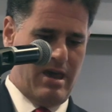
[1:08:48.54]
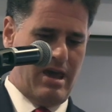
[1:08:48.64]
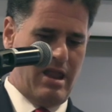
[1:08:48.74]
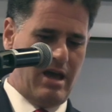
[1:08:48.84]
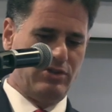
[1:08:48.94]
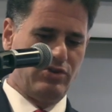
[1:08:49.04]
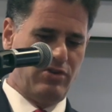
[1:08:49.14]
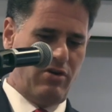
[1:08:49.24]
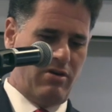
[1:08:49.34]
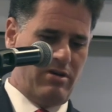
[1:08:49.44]
and I
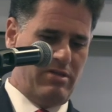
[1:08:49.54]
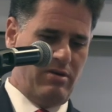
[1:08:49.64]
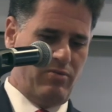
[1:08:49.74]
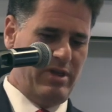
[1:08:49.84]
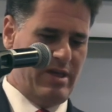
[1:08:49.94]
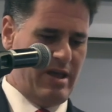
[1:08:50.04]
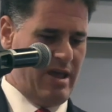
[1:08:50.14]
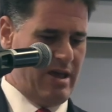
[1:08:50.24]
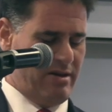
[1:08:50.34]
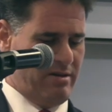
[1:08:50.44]
saw that we then
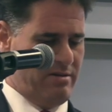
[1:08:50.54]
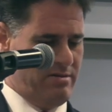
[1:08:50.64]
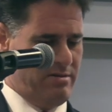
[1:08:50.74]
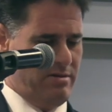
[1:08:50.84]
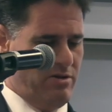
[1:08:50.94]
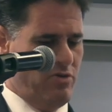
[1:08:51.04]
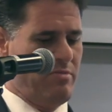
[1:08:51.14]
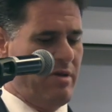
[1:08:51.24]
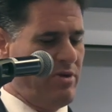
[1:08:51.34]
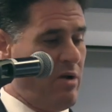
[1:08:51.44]
had a, you
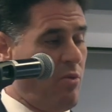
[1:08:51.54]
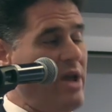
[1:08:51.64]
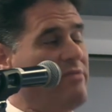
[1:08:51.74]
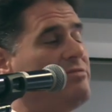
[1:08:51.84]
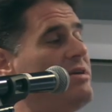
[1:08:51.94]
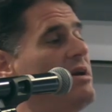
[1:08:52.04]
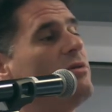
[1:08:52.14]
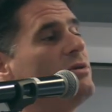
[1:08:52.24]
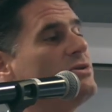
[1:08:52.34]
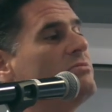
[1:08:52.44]
remember, a wave of
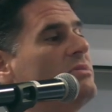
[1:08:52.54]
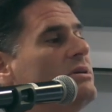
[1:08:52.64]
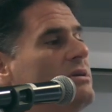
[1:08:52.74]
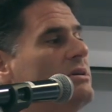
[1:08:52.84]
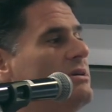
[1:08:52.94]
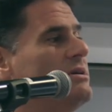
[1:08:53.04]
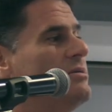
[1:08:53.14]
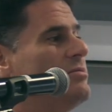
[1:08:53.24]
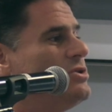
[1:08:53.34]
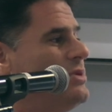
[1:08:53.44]
terrorism
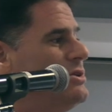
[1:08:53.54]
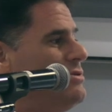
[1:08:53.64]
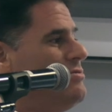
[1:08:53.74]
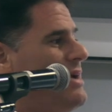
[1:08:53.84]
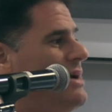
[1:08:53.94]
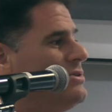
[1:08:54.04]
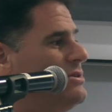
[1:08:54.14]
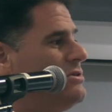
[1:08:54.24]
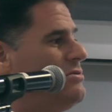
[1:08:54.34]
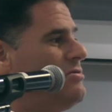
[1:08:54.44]
between
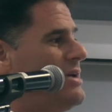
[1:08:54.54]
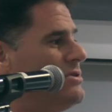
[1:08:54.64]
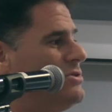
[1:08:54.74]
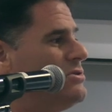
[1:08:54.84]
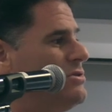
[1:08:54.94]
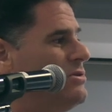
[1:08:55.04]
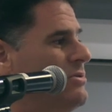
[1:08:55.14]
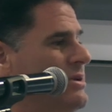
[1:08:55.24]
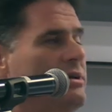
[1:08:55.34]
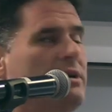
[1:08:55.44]
2000 and
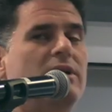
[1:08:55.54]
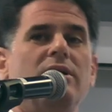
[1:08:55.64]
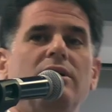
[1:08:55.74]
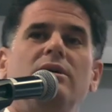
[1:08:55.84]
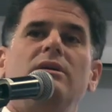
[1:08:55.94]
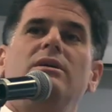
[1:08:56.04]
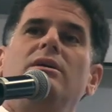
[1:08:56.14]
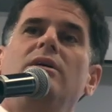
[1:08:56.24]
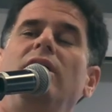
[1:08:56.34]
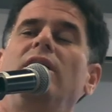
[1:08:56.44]
2002, and
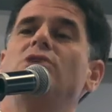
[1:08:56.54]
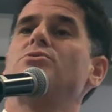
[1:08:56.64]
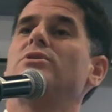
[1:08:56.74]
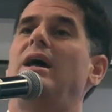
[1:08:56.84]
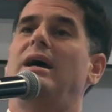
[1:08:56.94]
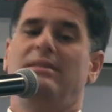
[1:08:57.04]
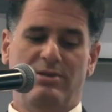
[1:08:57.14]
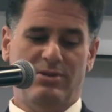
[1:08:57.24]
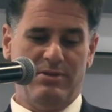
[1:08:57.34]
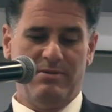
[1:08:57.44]
Israel had
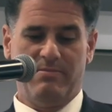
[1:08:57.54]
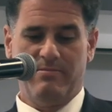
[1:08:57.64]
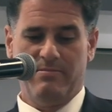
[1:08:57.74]
this,